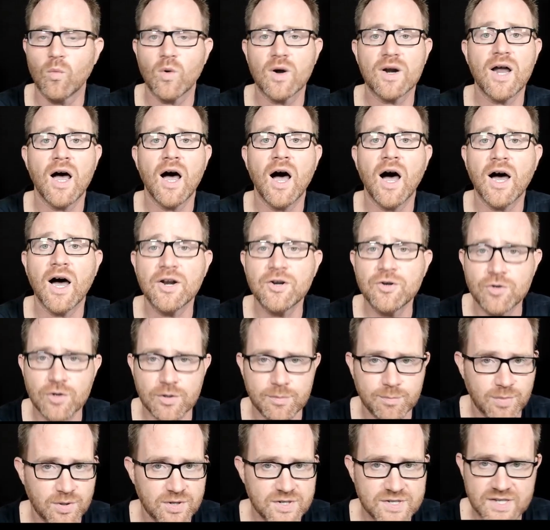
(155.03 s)

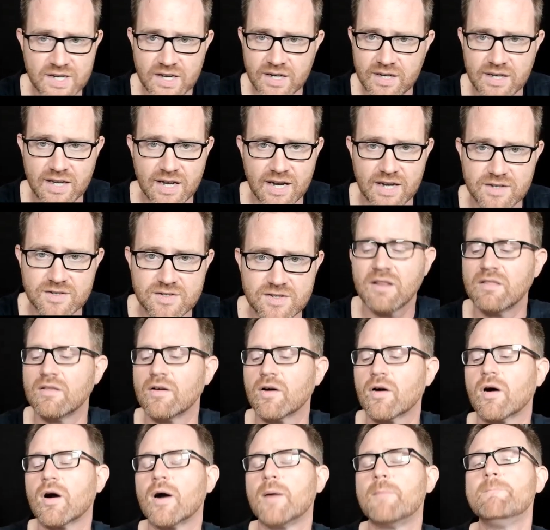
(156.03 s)
100% yes.
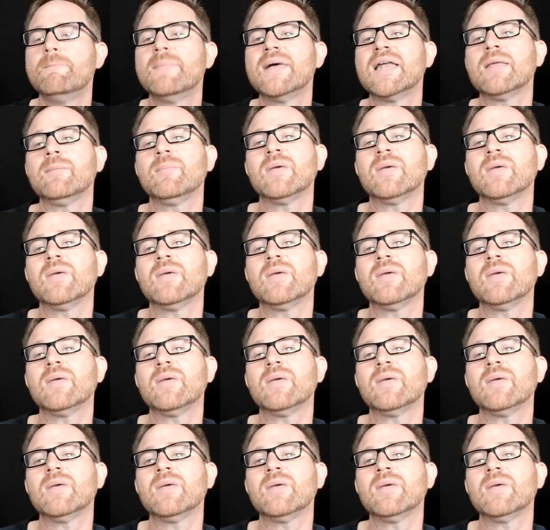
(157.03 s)
There are many,